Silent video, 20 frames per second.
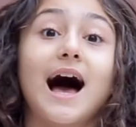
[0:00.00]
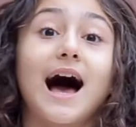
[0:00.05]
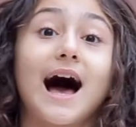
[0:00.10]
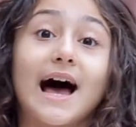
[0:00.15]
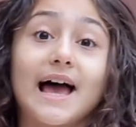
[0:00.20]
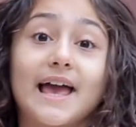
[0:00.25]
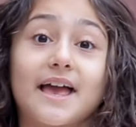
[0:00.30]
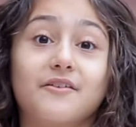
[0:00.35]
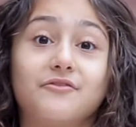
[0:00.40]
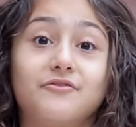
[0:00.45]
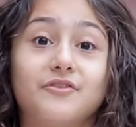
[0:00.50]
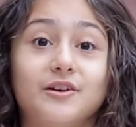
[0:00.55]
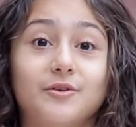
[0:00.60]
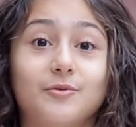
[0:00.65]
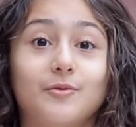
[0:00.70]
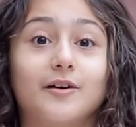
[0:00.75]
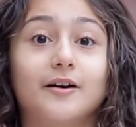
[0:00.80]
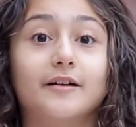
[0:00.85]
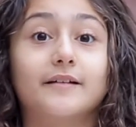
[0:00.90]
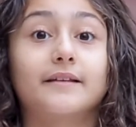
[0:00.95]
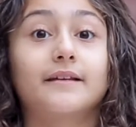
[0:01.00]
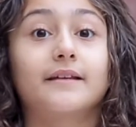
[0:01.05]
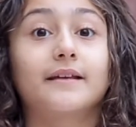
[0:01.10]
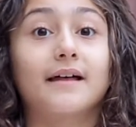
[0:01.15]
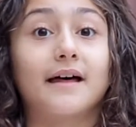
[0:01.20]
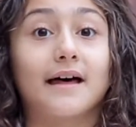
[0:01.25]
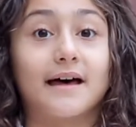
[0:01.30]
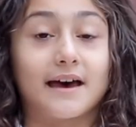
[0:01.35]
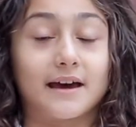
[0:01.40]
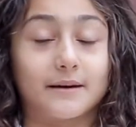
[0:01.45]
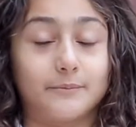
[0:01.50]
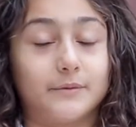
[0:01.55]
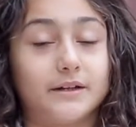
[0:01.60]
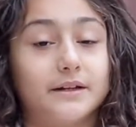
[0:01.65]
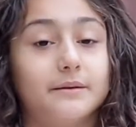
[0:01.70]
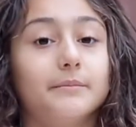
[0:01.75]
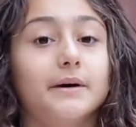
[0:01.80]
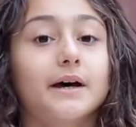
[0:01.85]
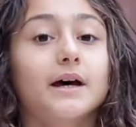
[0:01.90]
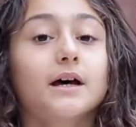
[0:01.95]
Hi everyone, I'm
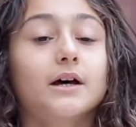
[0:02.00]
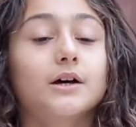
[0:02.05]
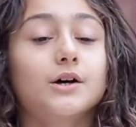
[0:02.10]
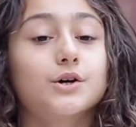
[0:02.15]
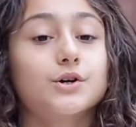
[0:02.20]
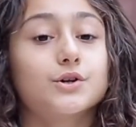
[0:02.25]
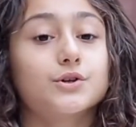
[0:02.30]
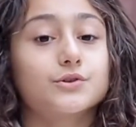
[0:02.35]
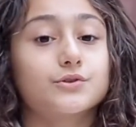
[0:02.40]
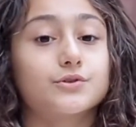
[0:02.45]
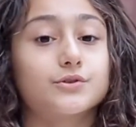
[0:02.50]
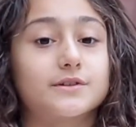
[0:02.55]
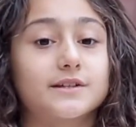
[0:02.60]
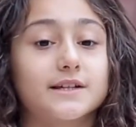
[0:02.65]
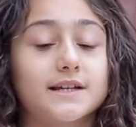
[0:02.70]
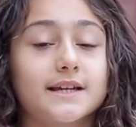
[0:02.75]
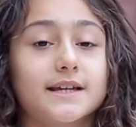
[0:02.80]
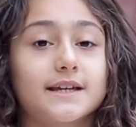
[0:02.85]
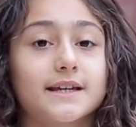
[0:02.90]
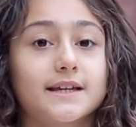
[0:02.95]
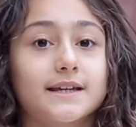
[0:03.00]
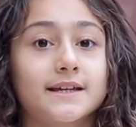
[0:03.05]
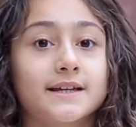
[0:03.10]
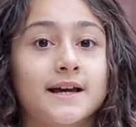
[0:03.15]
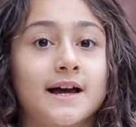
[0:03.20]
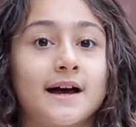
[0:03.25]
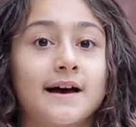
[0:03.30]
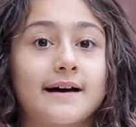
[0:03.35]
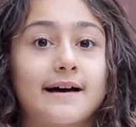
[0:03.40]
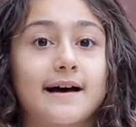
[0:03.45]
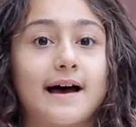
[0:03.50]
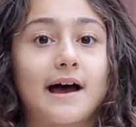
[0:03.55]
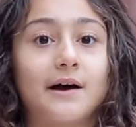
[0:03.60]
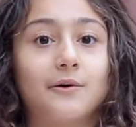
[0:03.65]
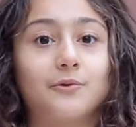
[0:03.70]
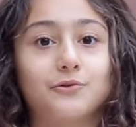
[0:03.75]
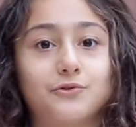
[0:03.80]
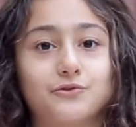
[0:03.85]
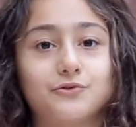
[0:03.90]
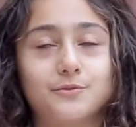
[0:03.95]
Nima. Today I
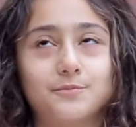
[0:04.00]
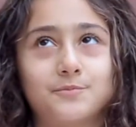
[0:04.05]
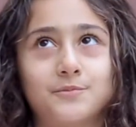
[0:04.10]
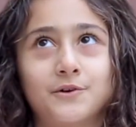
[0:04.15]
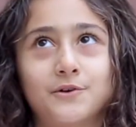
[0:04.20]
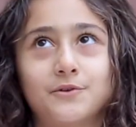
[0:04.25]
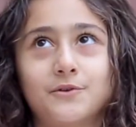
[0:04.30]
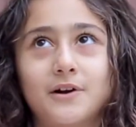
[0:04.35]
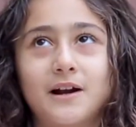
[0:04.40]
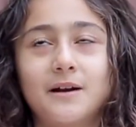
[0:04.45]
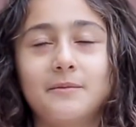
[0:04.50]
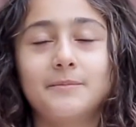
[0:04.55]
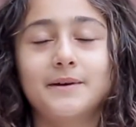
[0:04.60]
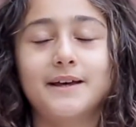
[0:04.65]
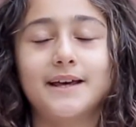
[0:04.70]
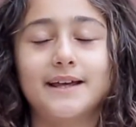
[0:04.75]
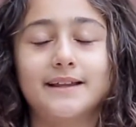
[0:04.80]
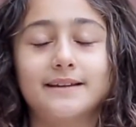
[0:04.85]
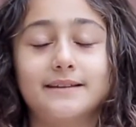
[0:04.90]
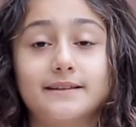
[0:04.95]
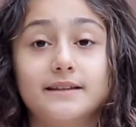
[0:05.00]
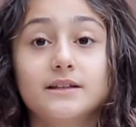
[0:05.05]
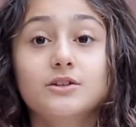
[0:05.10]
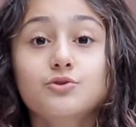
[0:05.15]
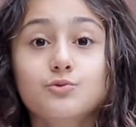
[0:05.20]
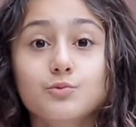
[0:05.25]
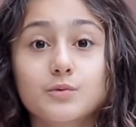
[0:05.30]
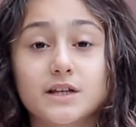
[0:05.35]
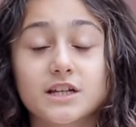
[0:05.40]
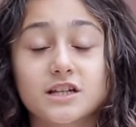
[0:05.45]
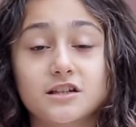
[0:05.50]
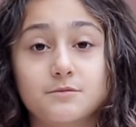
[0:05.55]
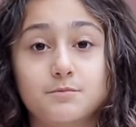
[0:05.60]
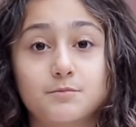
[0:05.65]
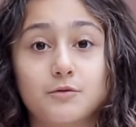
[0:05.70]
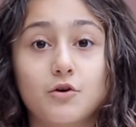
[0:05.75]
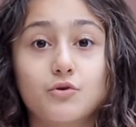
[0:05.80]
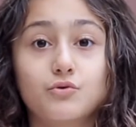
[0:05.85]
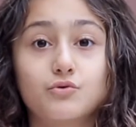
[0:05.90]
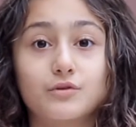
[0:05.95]
will do a program, and this week's
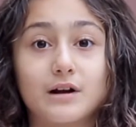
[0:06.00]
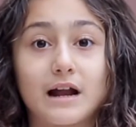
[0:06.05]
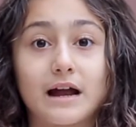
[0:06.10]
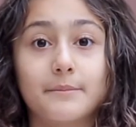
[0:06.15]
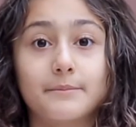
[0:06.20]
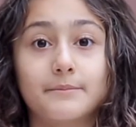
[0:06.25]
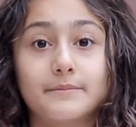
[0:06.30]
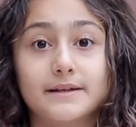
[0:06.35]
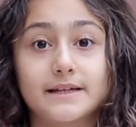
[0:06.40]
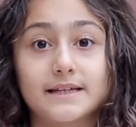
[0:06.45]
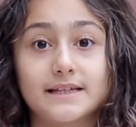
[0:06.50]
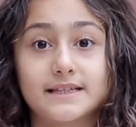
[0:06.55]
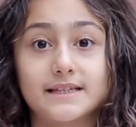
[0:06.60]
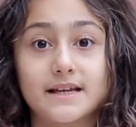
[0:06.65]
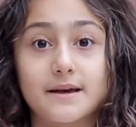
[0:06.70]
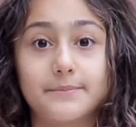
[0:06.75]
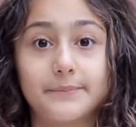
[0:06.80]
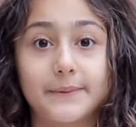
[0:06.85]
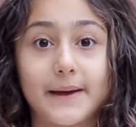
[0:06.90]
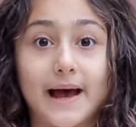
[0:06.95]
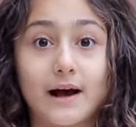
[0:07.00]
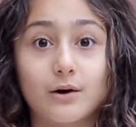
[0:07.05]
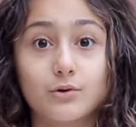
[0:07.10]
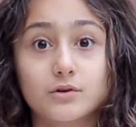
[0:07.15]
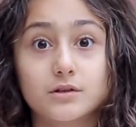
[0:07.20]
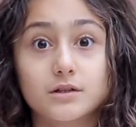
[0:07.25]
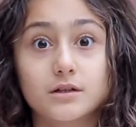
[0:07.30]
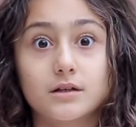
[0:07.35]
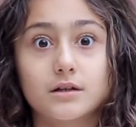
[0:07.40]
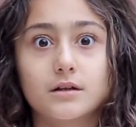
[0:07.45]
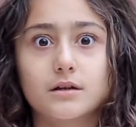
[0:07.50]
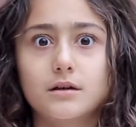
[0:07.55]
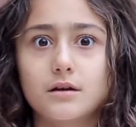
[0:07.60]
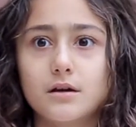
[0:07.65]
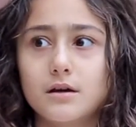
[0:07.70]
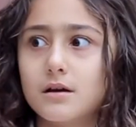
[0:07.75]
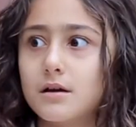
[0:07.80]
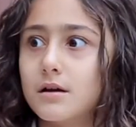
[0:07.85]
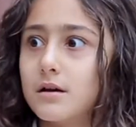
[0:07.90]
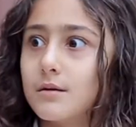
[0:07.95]
program is about
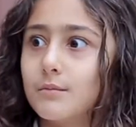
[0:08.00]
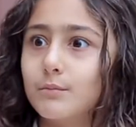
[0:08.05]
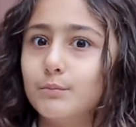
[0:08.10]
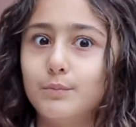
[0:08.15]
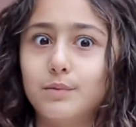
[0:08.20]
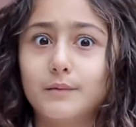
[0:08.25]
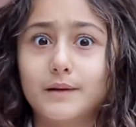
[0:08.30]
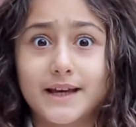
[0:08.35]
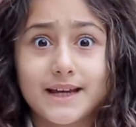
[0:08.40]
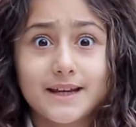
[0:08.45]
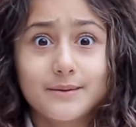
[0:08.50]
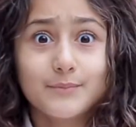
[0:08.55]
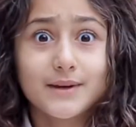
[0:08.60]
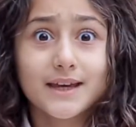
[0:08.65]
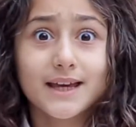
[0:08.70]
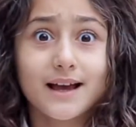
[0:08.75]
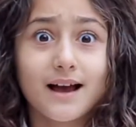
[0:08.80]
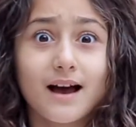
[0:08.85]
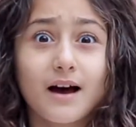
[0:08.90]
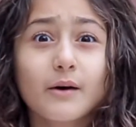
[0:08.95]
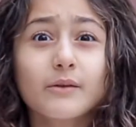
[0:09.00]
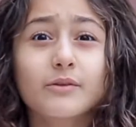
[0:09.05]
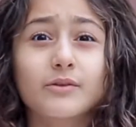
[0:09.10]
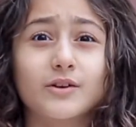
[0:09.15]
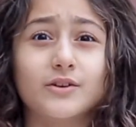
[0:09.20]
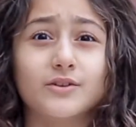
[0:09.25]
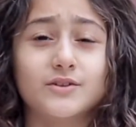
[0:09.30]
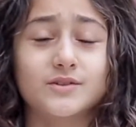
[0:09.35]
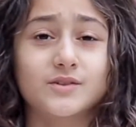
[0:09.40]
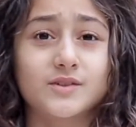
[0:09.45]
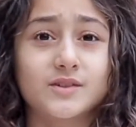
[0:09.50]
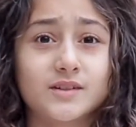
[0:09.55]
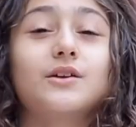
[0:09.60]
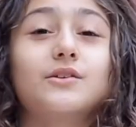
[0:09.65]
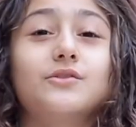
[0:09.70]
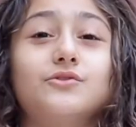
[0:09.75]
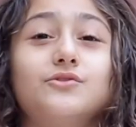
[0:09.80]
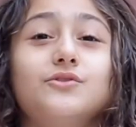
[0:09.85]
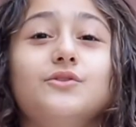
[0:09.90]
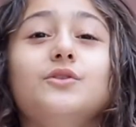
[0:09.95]
blaming others.
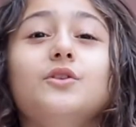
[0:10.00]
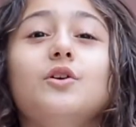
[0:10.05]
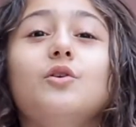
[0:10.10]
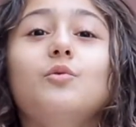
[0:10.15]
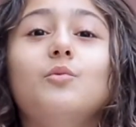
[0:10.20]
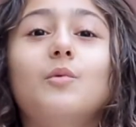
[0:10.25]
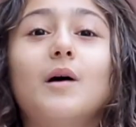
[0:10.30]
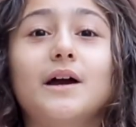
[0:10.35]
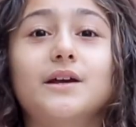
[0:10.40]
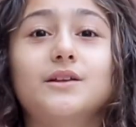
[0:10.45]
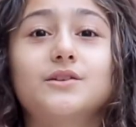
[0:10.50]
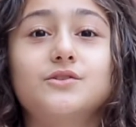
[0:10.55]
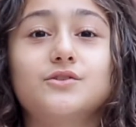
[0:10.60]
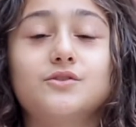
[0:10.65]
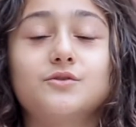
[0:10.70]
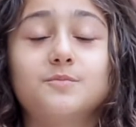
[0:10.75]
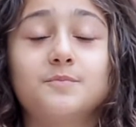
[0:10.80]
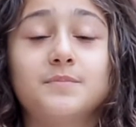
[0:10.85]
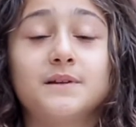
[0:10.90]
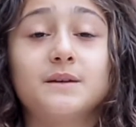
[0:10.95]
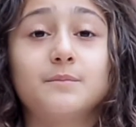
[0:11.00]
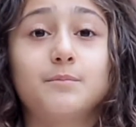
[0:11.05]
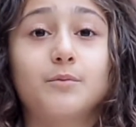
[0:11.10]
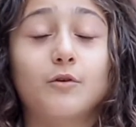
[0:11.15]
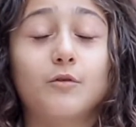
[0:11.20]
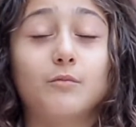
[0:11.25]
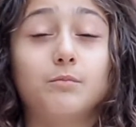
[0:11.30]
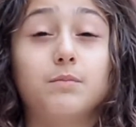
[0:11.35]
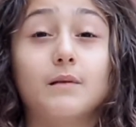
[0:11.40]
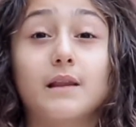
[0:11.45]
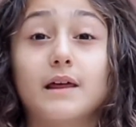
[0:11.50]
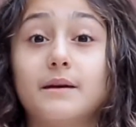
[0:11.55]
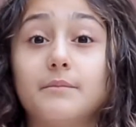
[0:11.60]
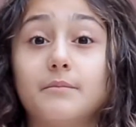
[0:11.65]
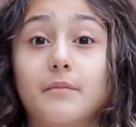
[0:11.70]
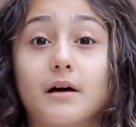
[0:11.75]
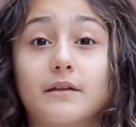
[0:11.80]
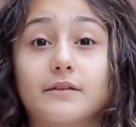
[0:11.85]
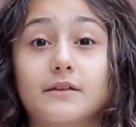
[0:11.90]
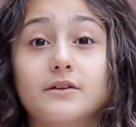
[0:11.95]
Do you know why do people
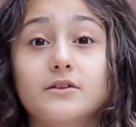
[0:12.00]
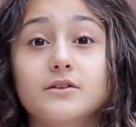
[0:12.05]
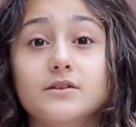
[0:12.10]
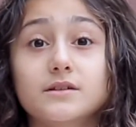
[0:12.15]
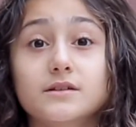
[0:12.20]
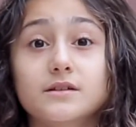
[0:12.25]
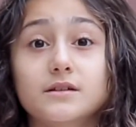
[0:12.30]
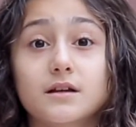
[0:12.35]
blame others?